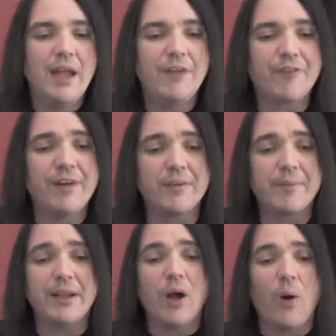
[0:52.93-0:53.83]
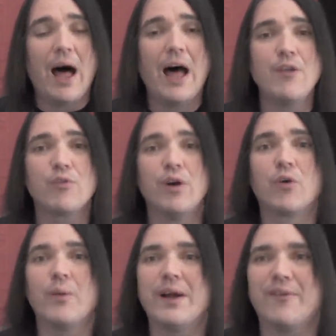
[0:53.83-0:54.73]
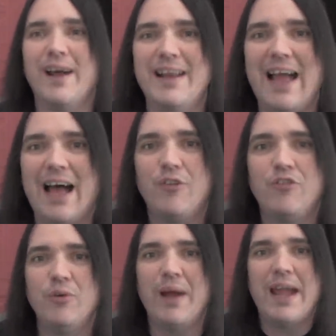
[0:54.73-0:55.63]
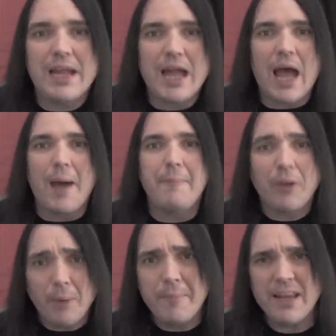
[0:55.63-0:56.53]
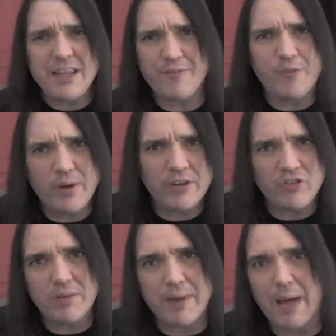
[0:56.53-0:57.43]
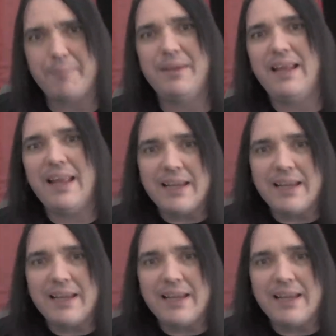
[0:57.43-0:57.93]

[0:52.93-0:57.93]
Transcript: And friends, I'm going to go on real quick right now to a little mini Fukushima update.